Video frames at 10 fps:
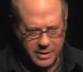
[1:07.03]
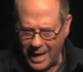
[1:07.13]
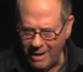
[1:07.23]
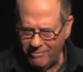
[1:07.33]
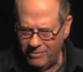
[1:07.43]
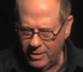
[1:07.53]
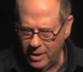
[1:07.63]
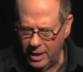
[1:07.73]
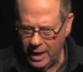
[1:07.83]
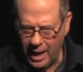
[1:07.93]
deaf
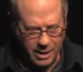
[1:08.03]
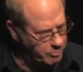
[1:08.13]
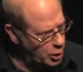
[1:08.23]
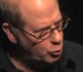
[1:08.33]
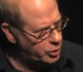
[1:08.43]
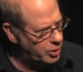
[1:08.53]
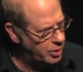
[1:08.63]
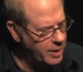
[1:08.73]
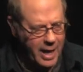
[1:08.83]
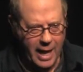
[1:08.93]
and mute,
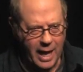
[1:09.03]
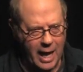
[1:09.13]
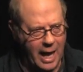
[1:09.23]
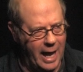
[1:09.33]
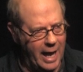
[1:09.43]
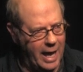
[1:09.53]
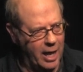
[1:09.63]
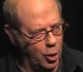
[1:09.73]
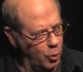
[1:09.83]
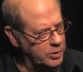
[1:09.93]
uh,
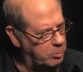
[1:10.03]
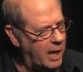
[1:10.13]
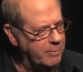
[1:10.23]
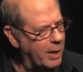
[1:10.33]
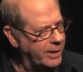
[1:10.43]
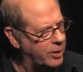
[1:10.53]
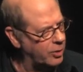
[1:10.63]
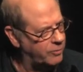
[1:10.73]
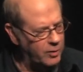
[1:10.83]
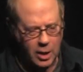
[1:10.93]
who was played by
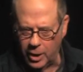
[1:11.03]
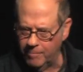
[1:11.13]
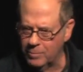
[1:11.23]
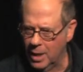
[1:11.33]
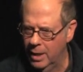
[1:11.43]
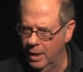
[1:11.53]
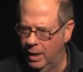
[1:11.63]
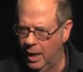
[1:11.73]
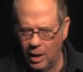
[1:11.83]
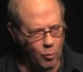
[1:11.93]
Kurt Fuller,
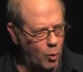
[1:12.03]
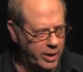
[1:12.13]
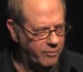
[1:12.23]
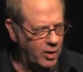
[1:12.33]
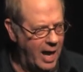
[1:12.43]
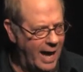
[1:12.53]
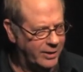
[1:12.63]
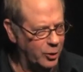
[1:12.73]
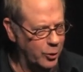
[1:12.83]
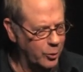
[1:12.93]
a wonderful
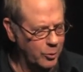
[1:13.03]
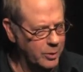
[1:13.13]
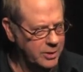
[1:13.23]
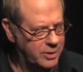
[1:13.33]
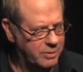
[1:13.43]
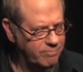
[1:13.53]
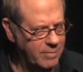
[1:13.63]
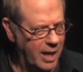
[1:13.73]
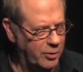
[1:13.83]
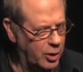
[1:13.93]
actor who was
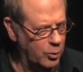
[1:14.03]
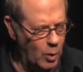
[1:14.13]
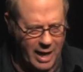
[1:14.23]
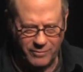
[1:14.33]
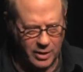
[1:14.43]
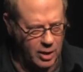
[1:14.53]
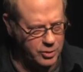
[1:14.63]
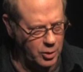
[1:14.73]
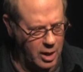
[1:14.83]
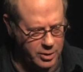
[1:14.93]
on The Good Wife and all,
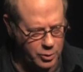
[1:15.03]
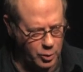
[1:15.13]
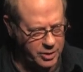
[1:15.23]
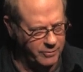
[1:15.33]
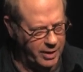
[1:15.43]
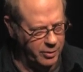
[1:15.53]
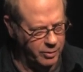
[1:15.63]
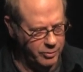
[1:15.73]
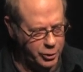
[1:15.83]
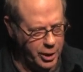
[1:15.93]
all sorts of other
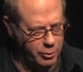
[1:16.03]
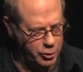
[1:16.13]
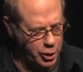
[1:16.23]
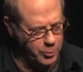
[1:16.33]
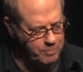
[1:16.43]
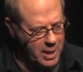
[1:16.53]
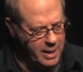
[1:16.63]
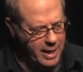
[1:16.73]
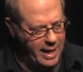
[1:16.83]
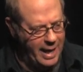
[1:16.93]
shows too.
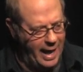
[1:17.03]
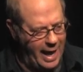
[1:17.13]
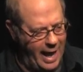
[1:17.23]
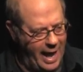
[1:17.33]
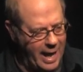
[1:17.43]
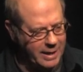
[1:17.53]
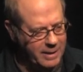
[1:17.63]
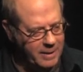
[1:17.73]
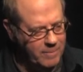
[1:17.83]
And